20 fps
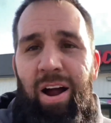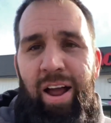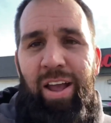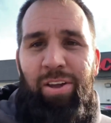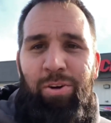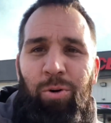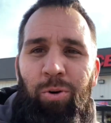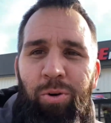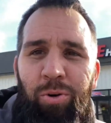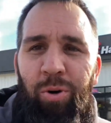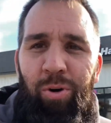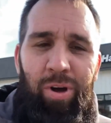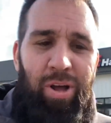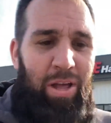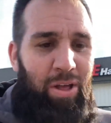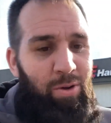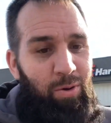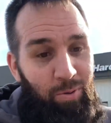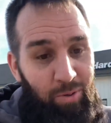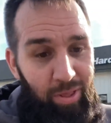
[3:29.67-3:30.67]
right, cool.
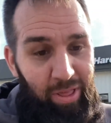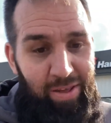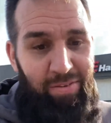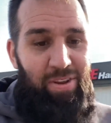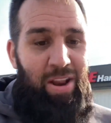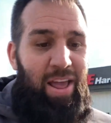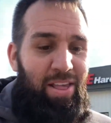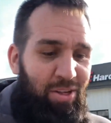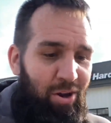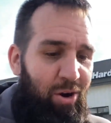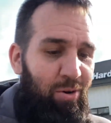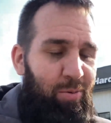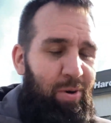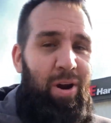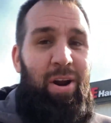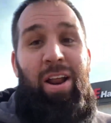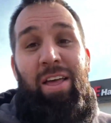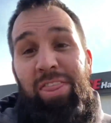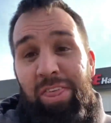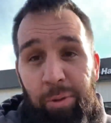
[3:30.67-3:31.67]
We're leaving Ace Hardware,
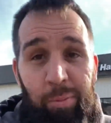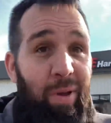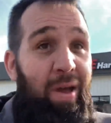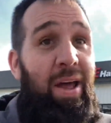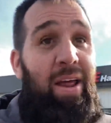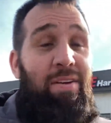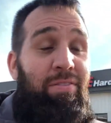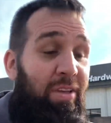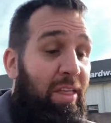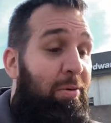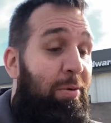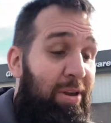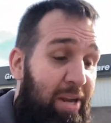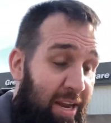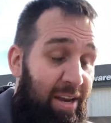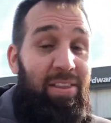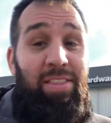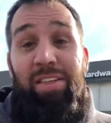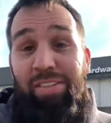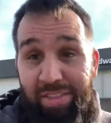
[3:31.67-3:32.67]
and I think we got everything we
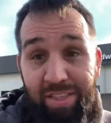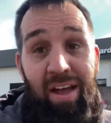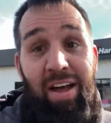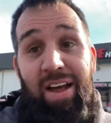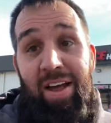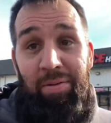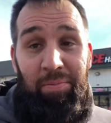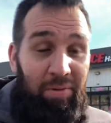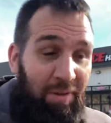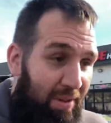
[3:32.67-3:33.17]
need this time.